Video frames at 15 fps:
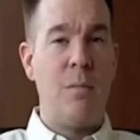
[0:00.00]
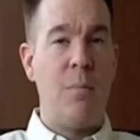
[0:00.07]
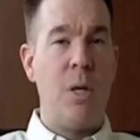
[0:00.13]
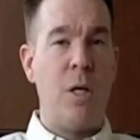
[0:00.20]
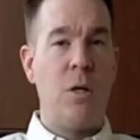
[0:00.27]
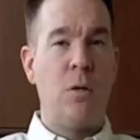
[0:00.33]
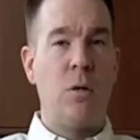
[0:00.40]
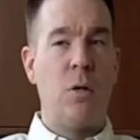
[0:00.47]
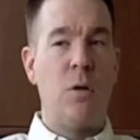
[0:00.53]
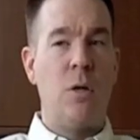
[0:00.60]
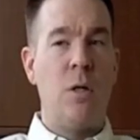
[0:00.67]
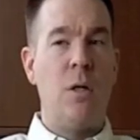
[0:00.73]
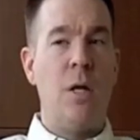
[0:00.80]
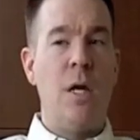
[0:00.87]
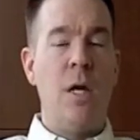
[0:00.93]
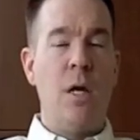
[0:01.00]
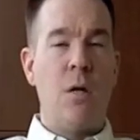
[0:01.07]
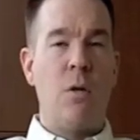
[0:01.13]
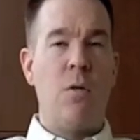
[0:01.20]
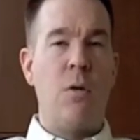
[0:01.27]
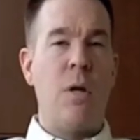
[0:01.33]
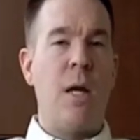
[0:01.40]
and being alerted,
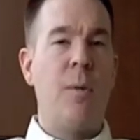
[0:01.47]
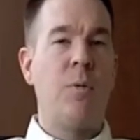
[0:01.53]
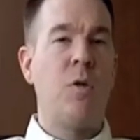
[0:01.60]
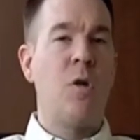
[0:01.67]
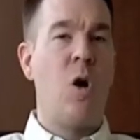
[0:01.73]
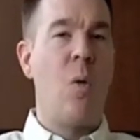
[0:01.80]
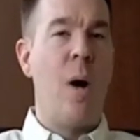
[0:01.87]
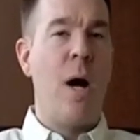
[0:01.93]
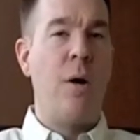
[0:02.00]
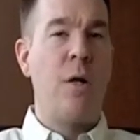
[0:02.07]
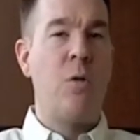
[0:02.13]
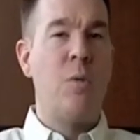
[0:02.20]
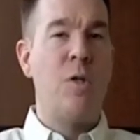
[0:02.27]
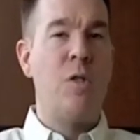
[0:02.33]
you're then able to go out and